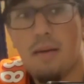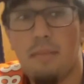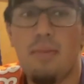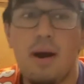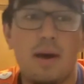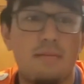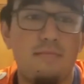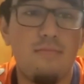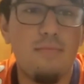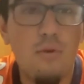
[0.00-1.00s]
But
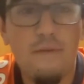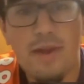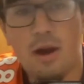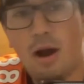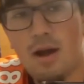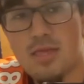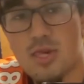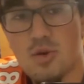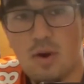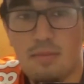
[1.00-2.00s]
moving on
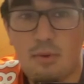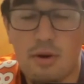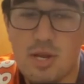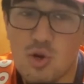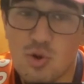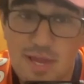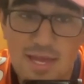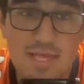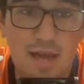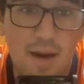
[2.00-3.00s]
to a more
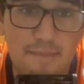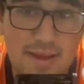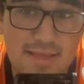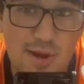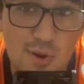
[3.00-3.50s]
intriguing topic, the